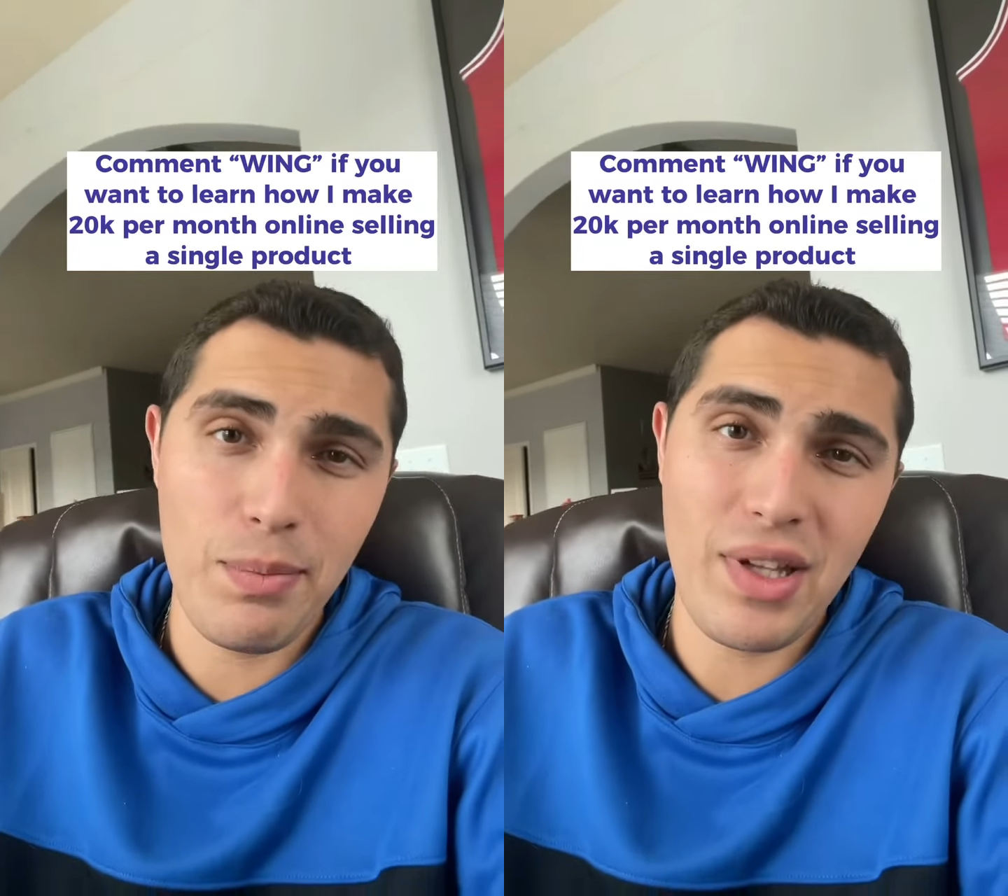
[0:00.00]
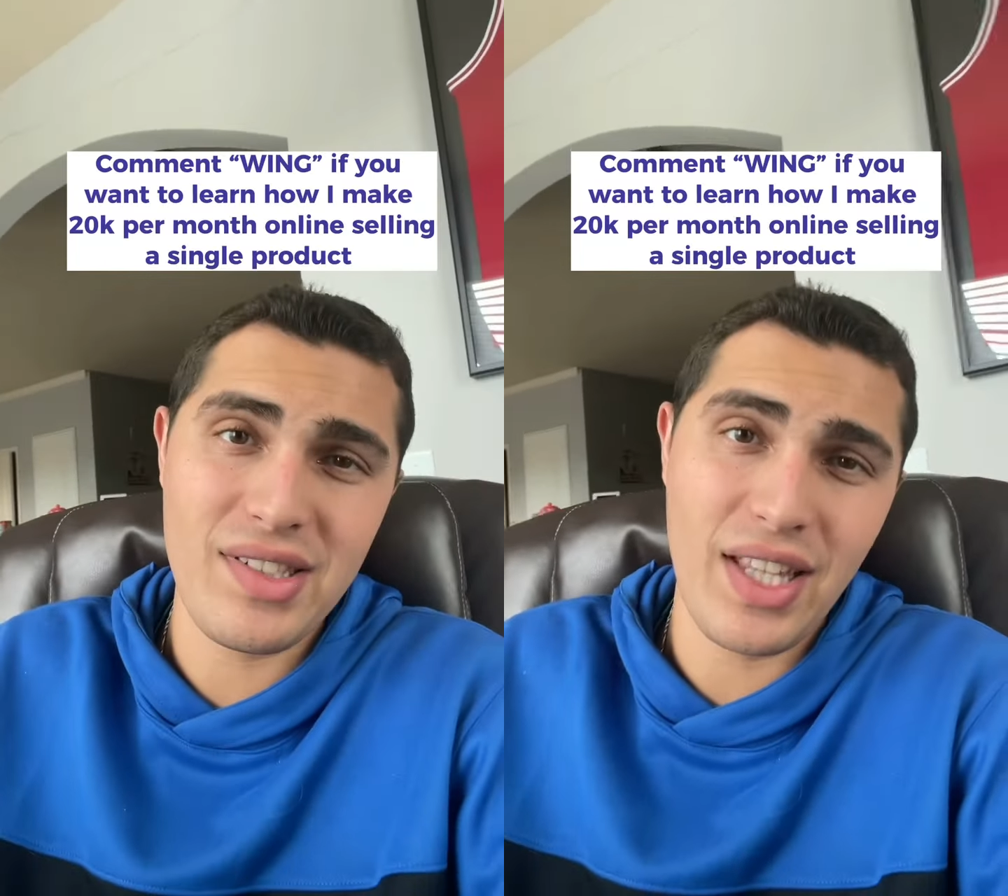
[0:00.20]

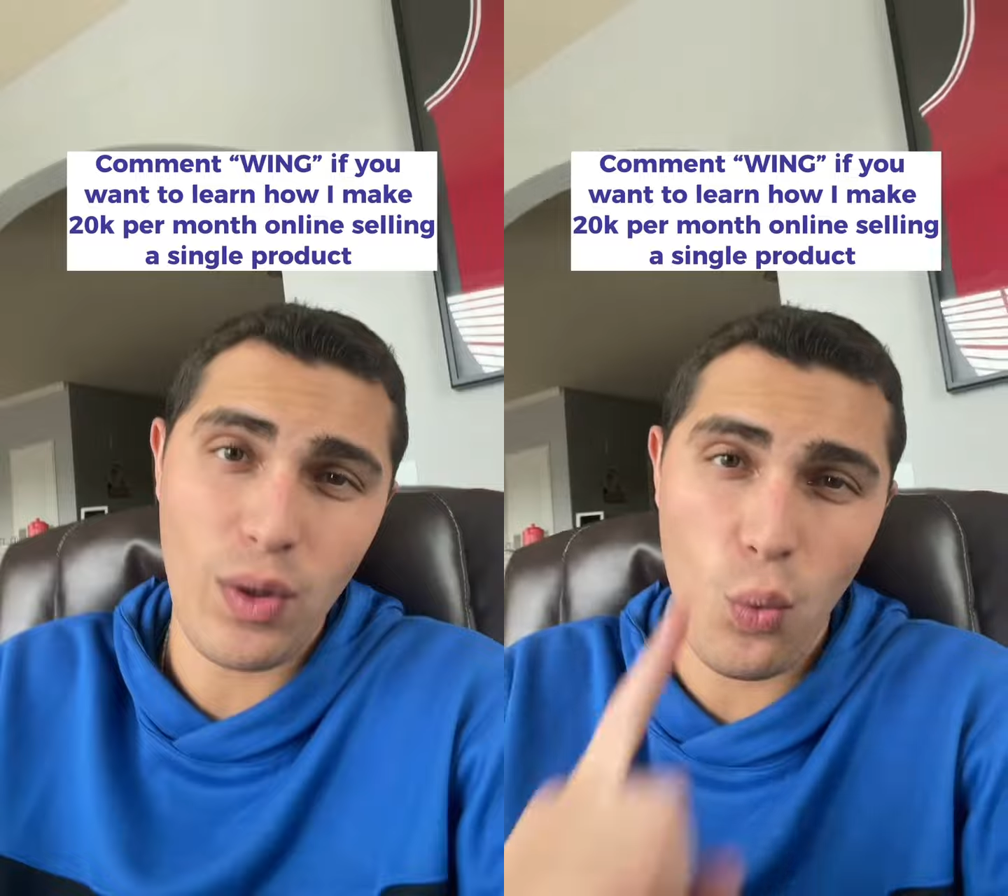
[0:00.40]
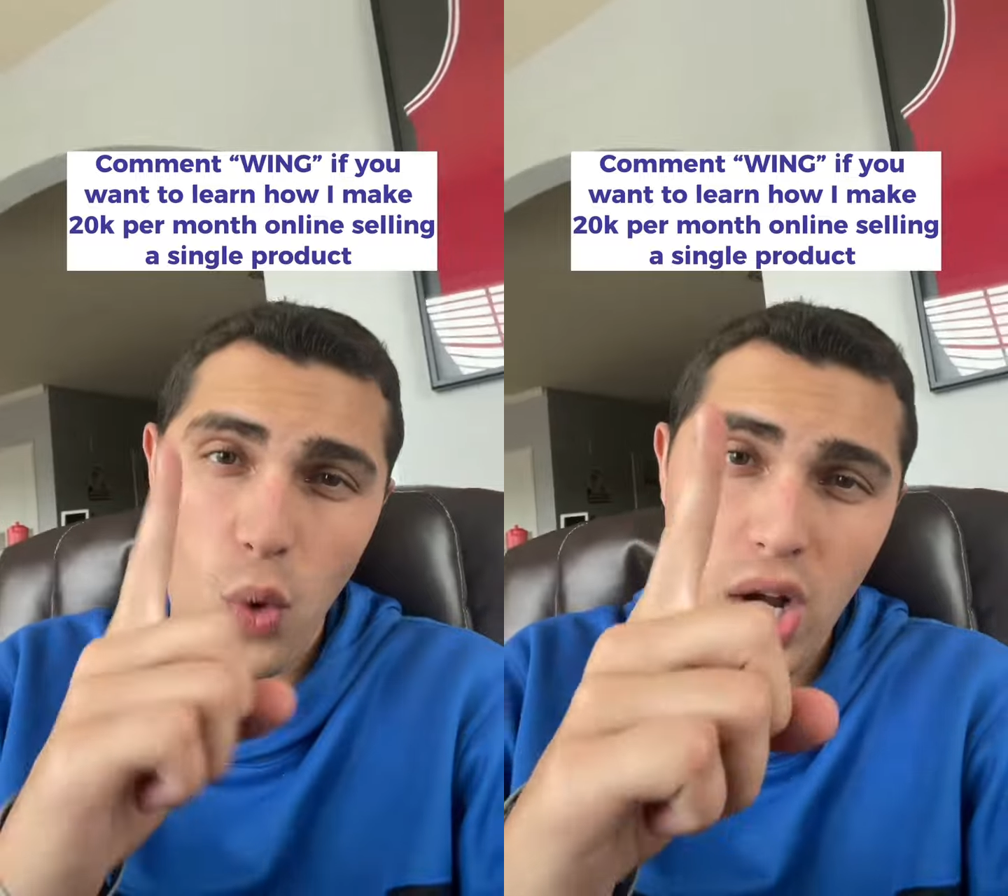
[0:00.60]
per month
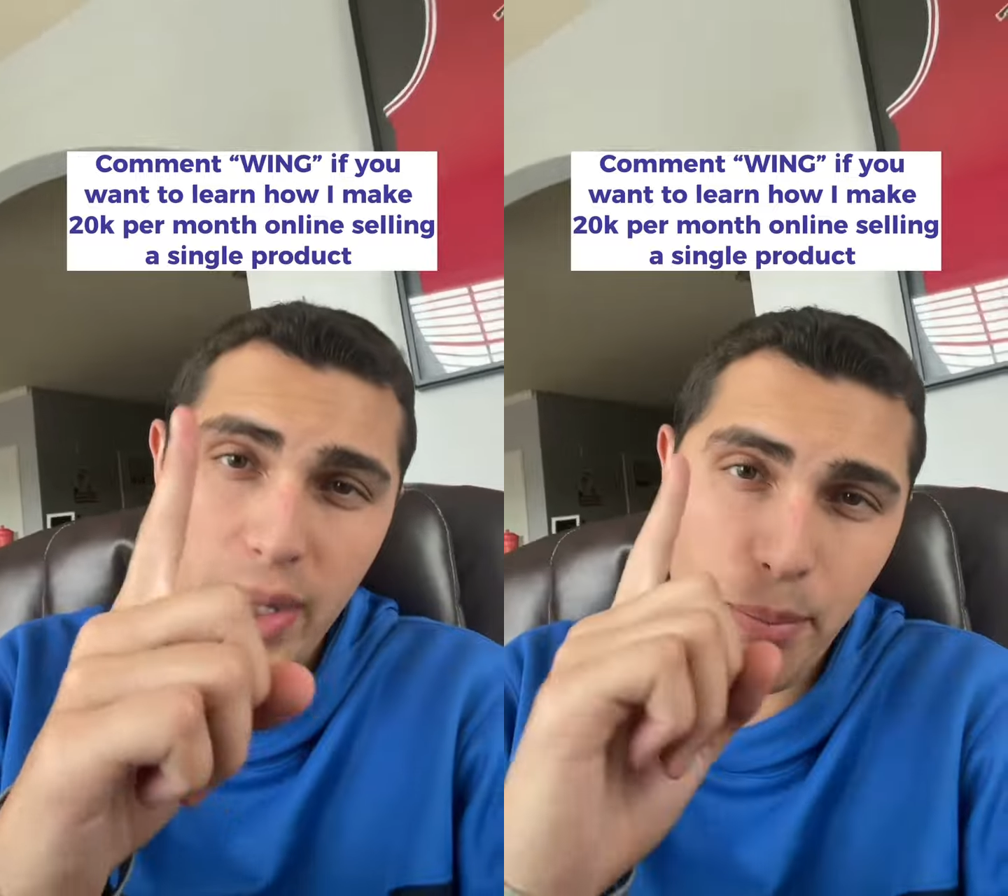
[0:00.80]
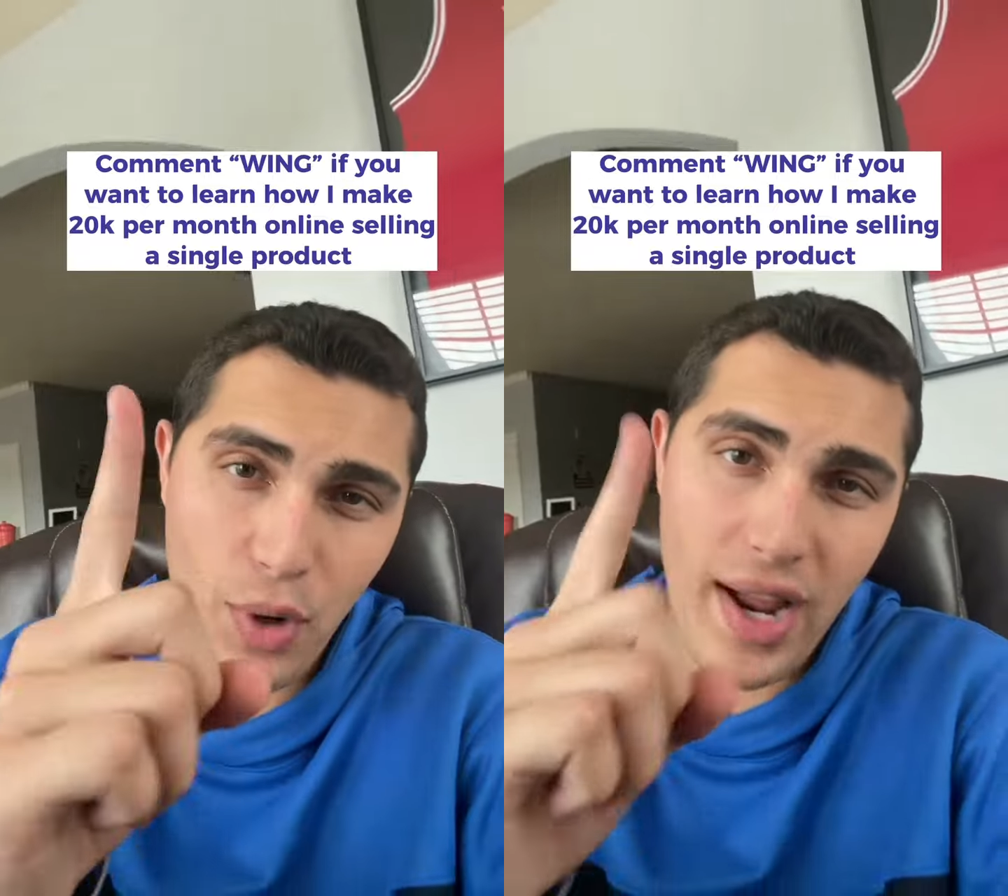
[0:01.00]
selling
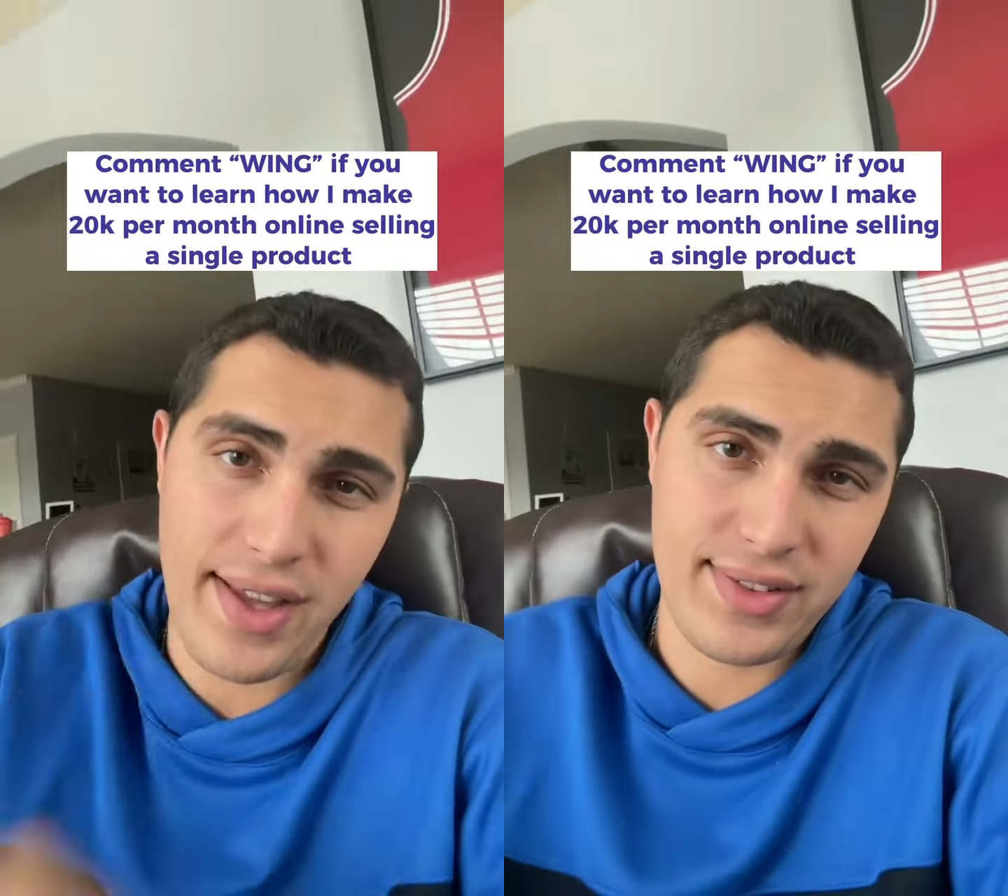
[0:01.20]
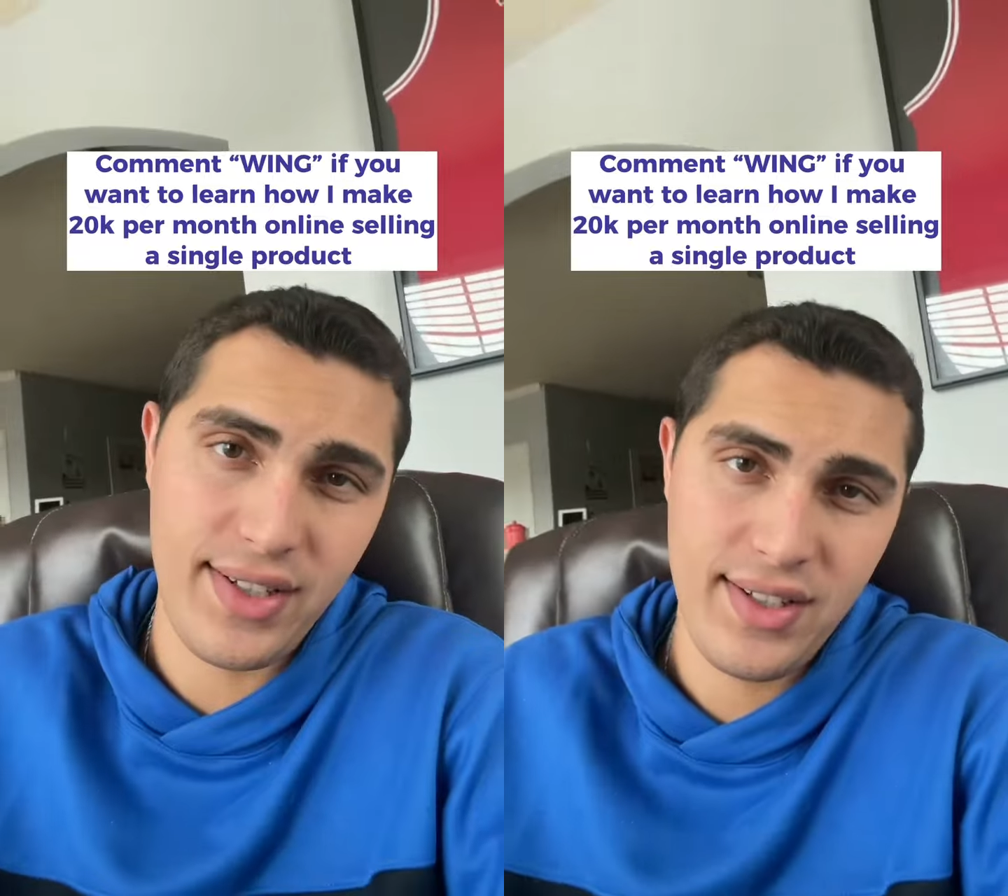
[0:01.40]
one
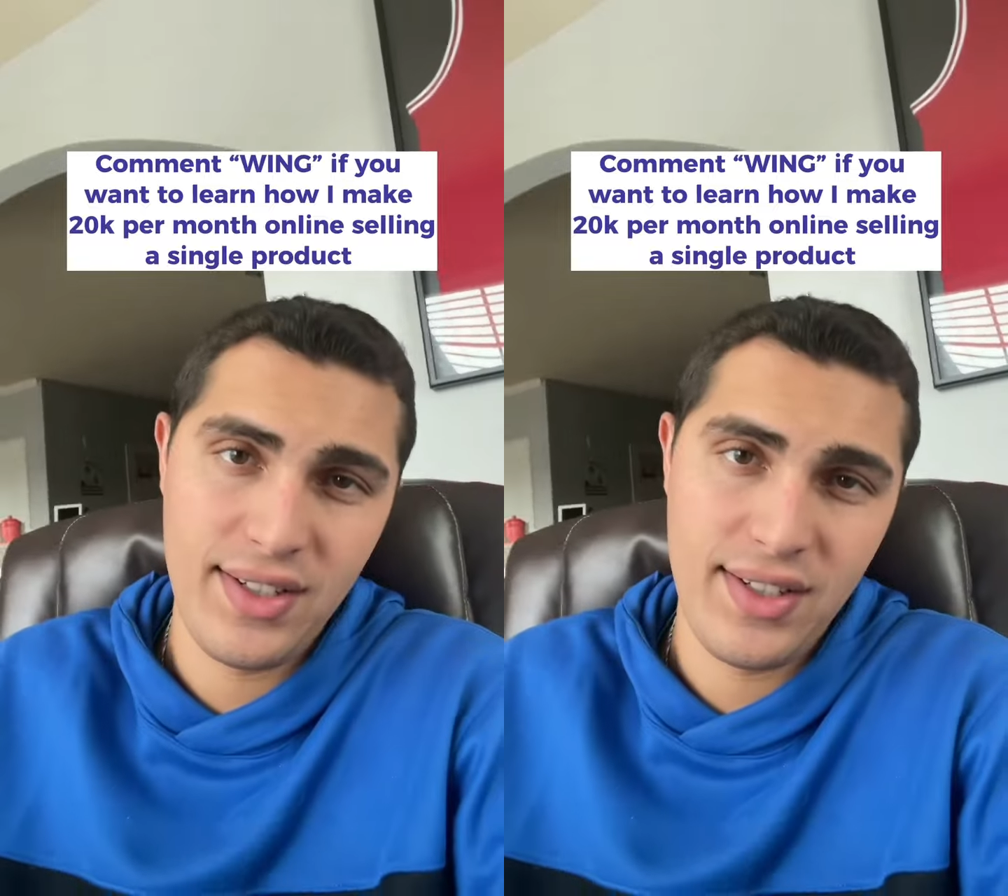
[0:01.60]
product.